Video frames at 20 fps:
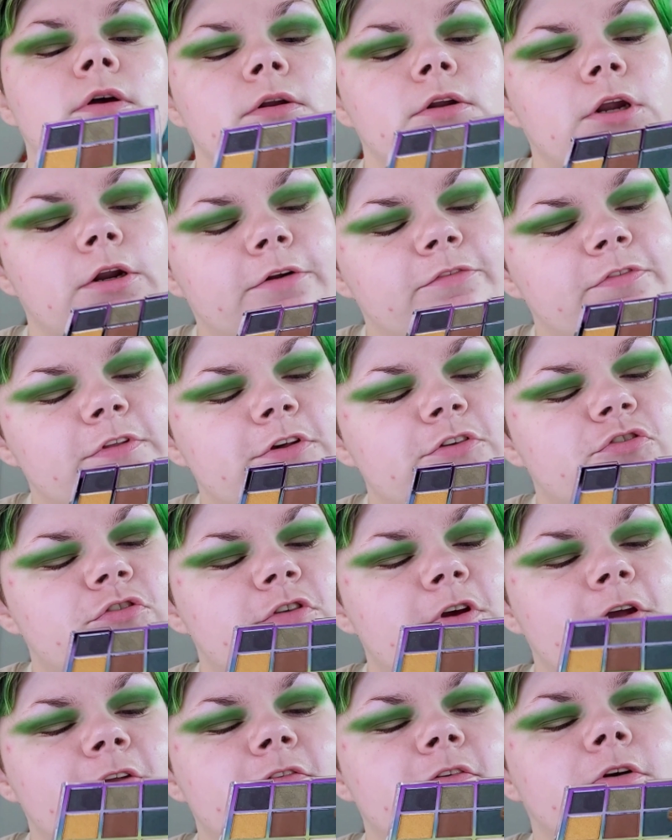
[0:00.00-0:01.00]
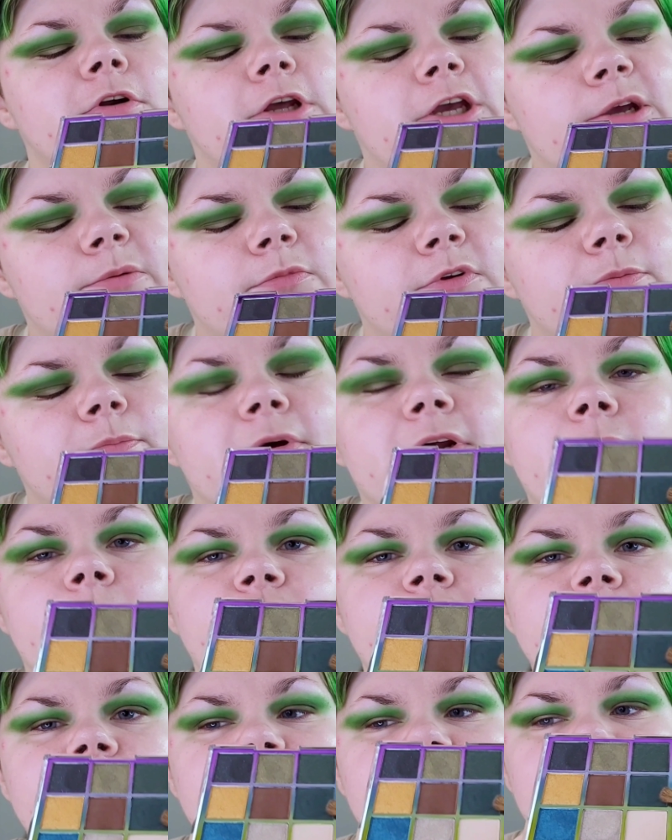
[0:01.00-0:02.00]
None of these shades are named, but I'm
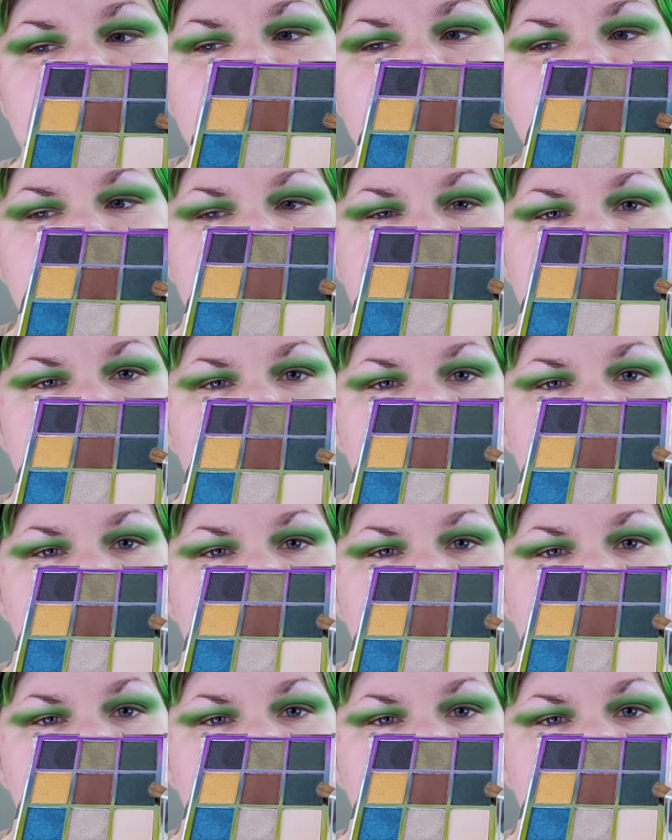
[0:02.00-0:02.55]
just taking this